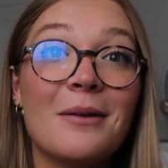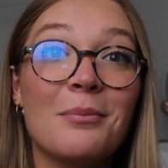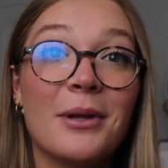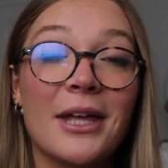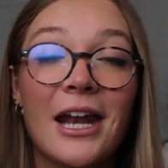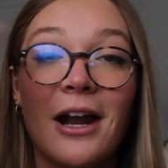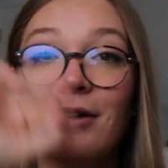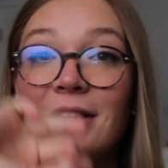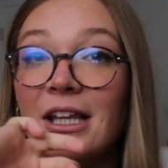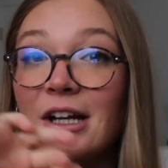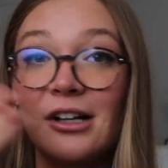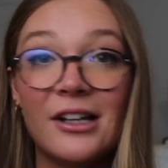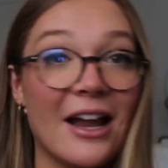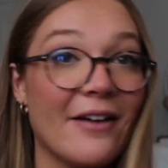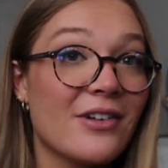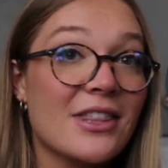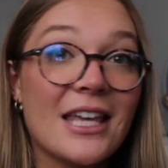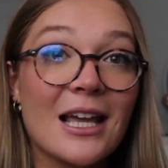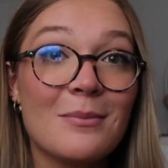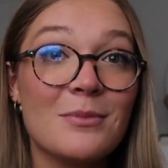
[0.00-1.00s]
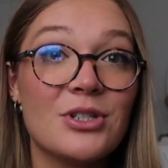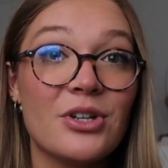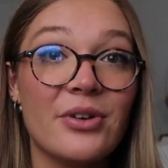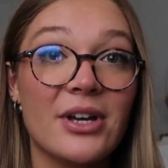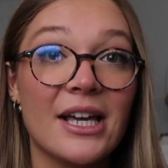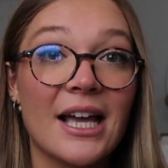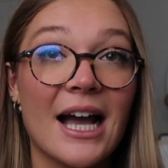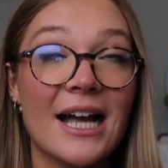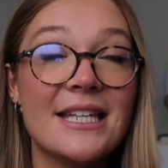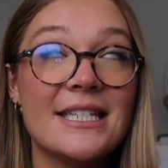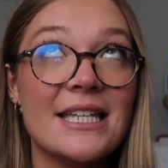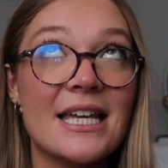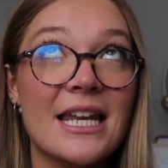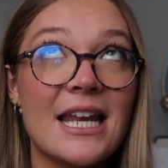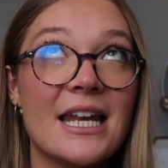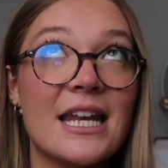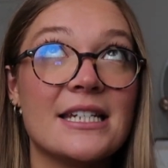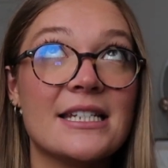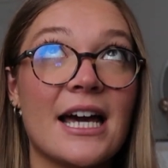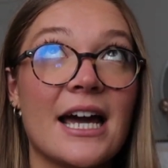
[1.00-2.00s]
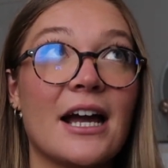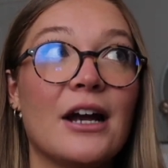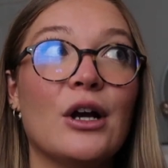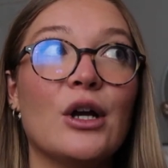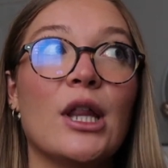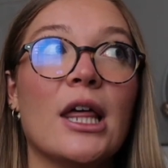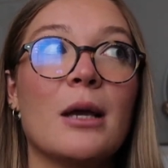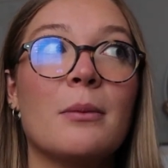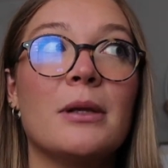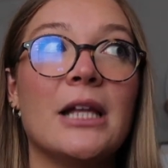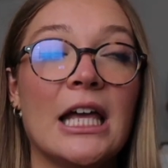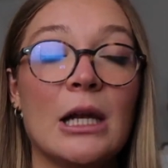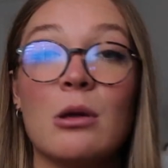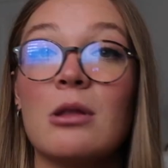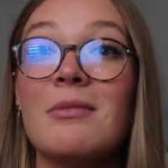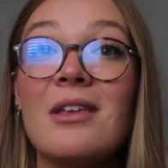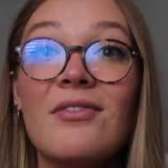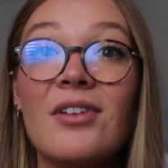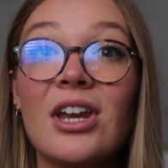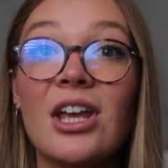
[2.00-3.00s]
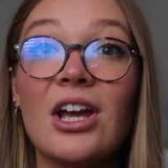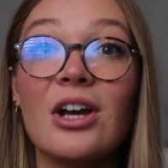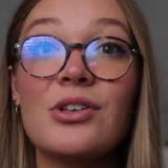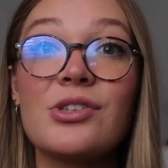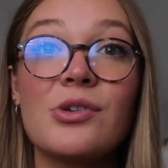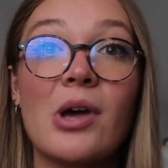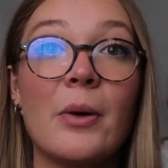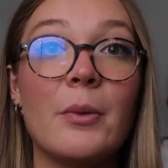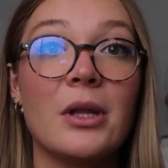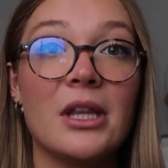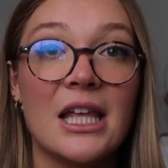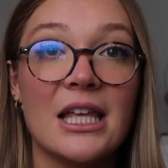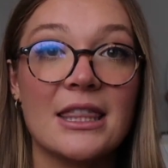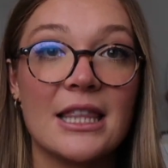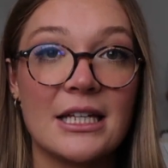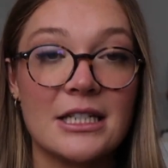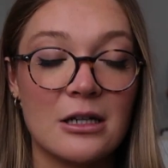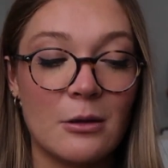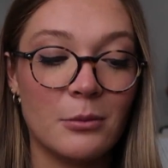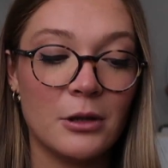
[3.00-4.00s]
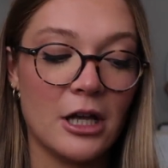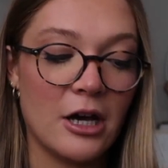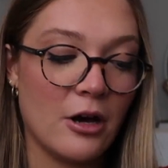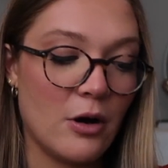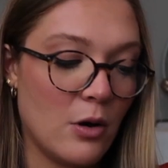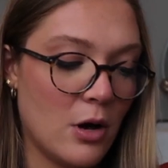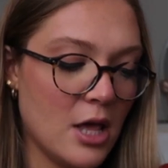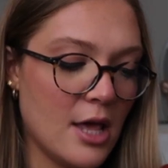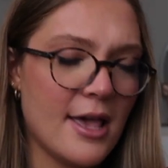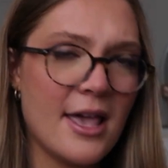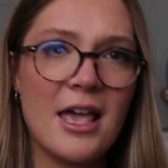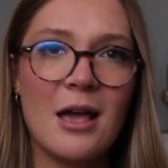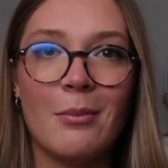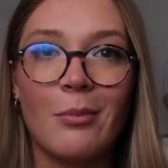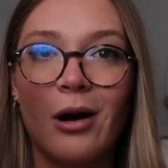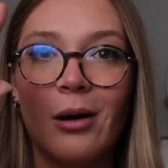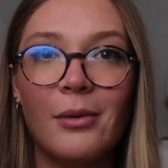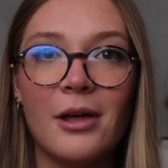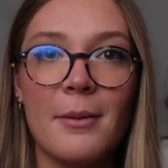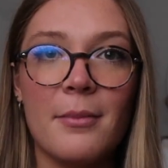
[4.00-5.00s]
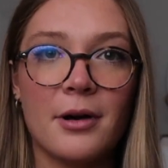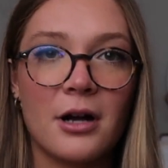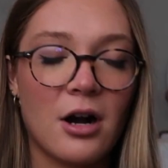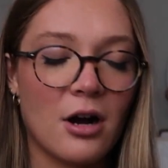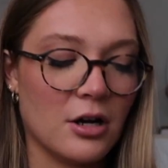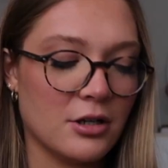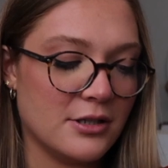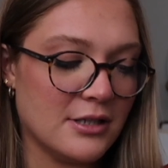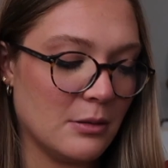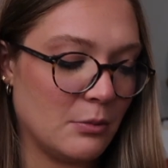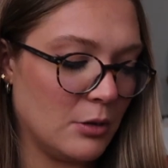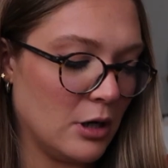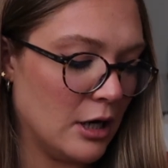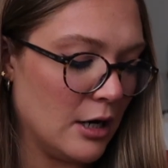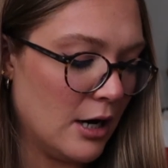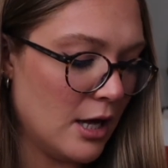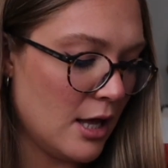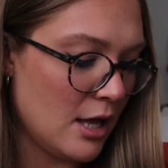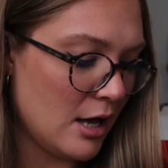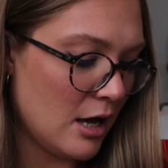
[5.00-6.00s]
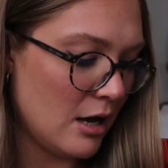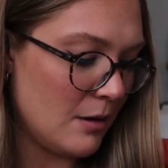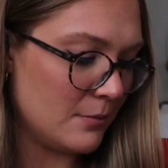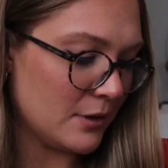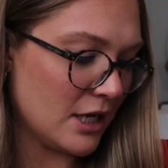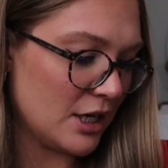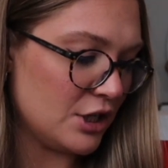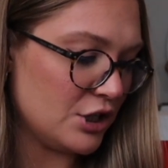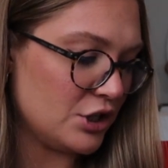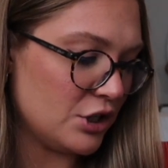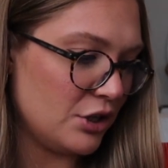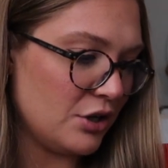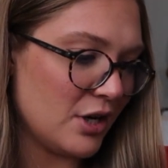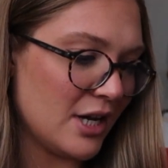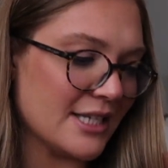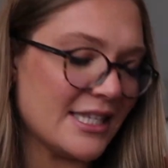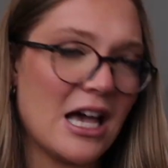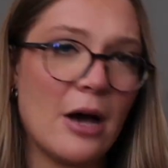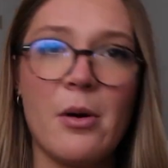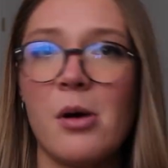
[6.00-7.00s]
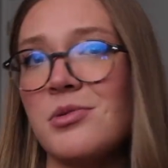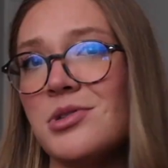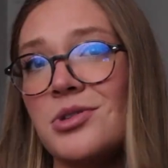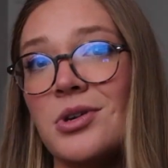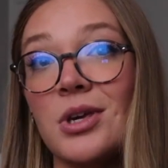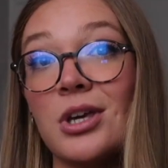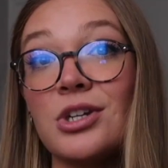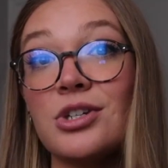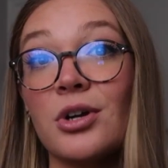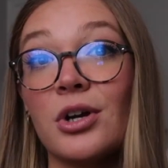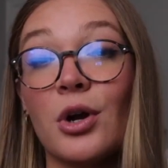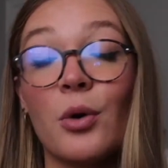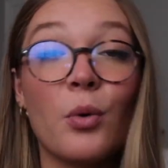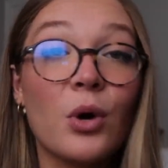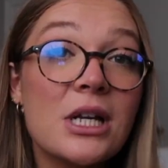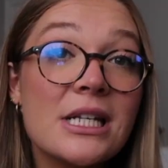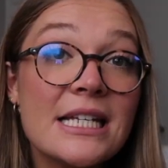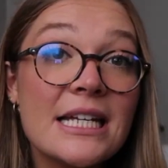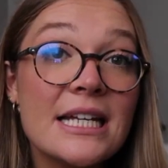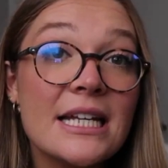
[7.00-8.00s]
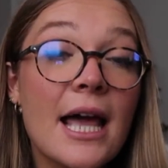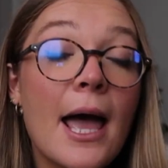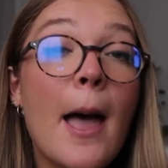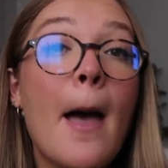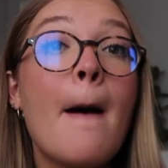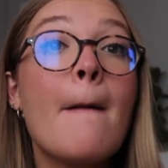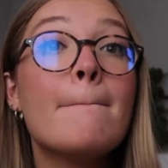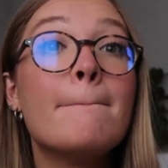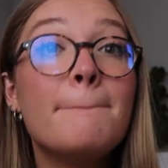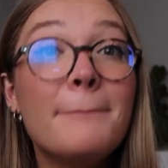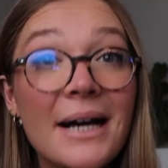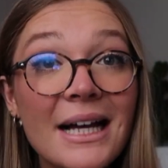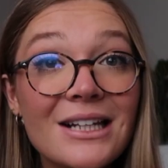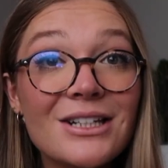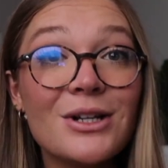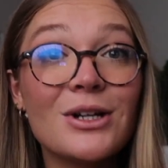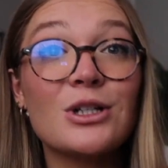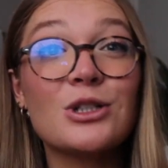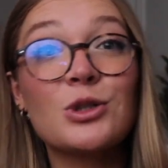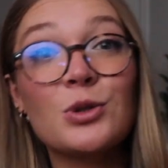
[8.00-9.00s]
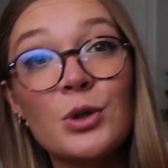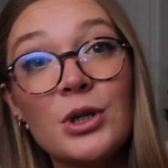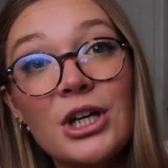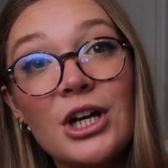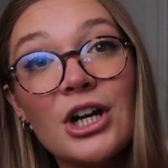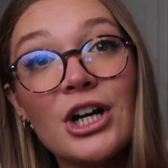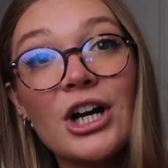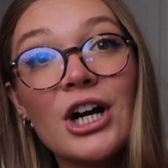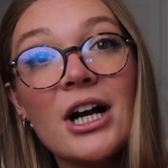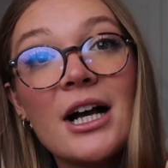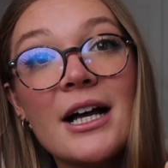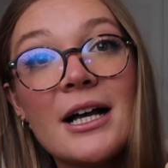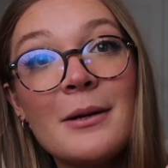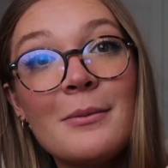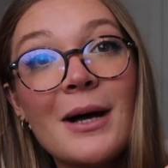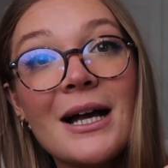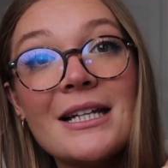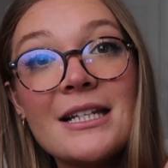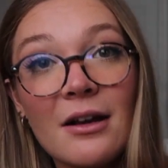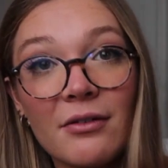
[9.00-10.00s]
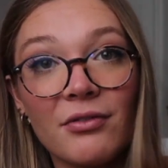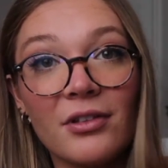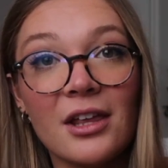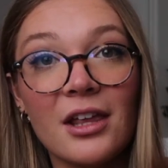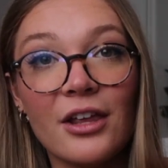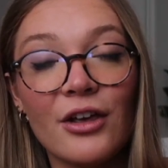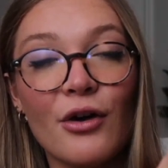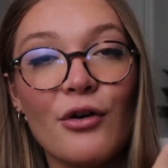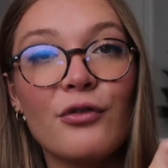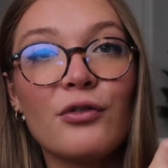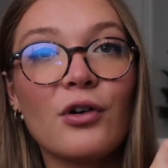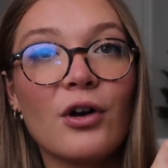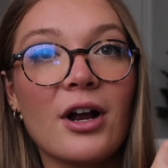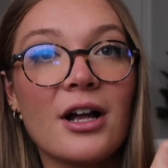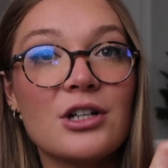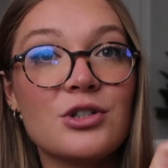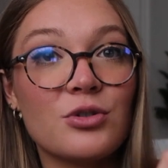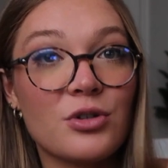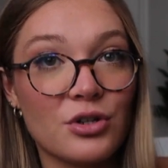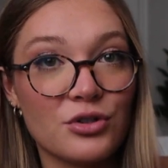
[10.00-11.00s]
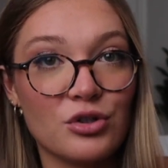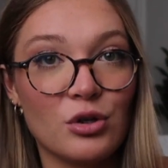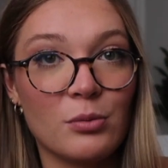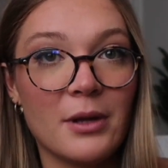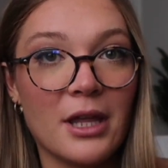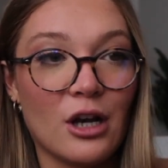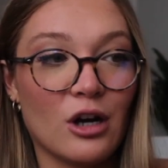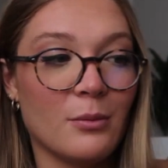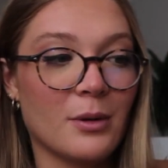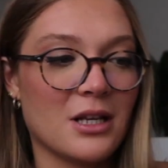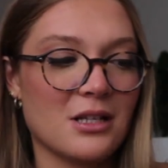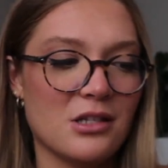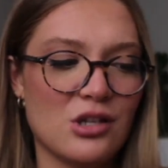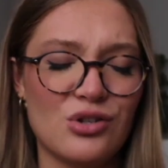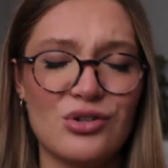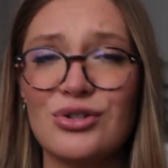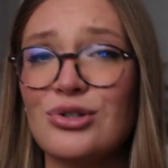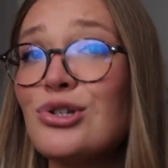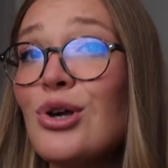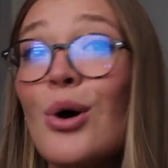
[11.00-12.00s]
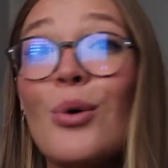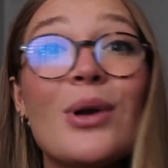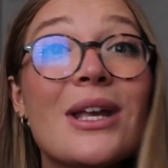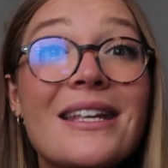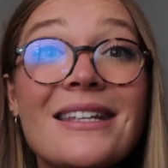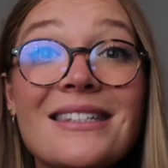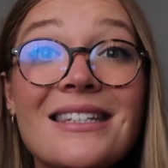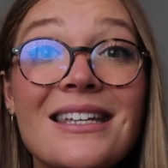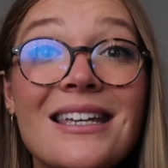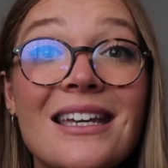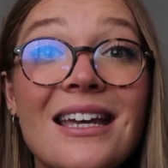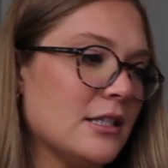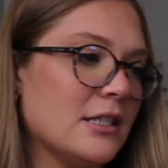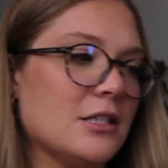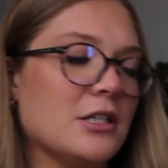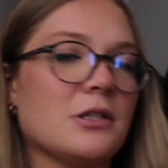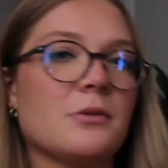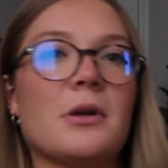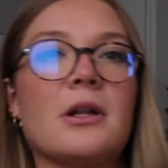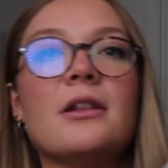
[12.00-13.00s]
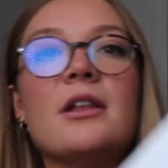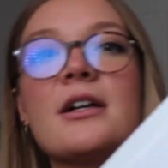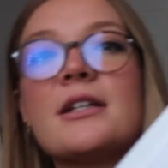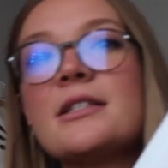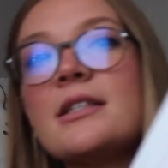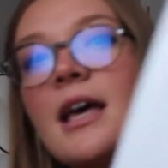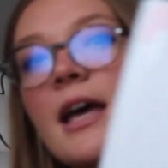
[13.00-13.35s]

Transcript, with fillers: and plan out literally everything I'm doing. I did an entire like plan with me video, so I will link that down below and probably up a card somewhere to kind of show you guys how I was doing it during quarantine. But during school year, I definitely go for a traditional planner because it's so easy. This is just what it looks